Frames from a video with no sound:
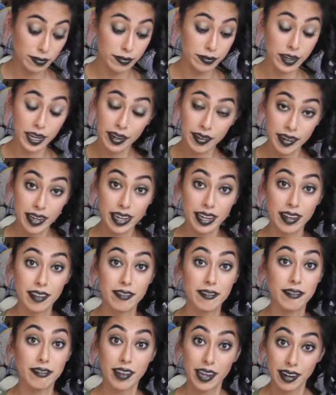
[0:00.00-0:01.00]
very,
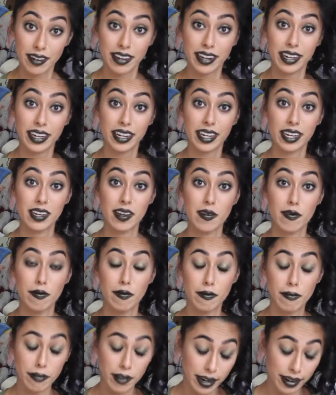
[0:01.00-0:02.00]
very,
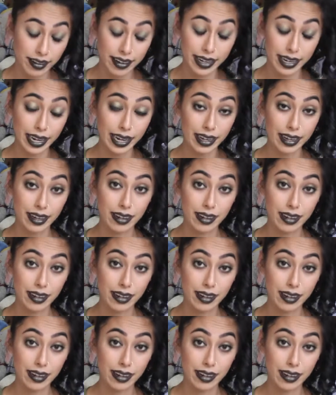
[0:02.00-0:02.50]
very,